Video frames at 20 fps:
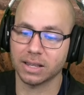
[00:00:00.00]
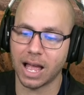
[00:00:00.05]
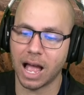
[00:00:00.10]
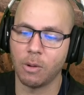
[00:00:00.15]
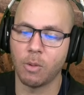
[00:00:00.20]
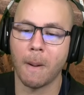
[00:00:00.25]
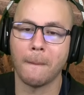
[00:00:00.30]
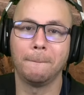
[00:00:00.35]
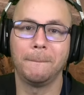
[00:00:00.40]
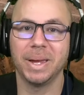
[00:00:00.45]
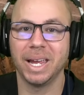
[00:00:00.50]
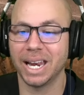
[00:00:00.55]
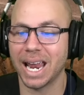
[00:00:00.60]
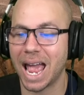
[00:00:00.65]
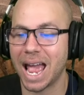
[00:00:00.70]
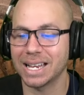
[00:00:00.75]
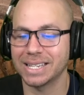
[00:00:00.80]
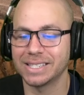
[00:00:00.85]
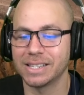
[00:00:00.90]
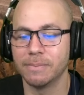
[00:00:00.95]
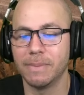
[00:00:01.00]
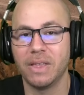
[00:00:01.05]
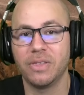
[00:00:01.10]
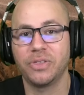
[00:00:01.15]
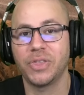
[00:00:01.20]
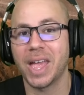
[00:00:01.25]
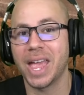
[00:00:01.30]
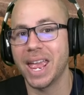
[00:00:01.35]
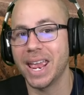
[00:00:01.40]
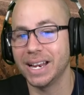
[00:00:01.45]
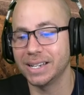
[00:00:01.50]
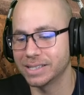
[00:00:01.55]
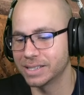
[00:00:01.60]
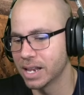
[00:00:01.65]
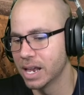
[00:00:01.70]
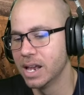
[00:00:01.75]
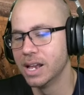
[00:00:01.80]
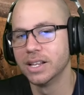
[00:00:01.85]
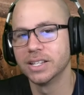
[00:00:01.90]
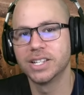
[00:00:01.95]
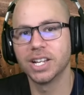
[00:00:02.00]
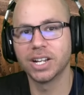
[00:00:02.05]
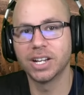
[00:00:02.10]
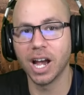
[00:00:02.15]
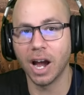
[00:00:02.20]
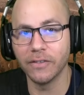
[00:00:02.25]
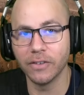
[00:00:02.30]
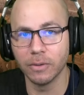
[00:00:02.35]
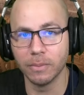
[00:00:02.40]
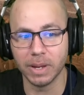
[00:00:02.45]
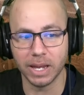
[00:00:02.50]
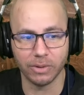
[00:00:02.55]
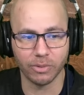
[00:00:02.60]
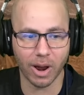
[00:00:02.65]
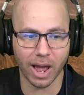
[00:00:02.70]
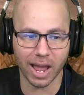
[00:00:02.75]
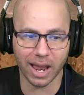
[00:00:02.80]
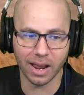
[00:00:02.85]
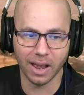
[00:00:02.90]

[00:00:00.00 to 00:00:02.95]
I want big cement things to cover me, right?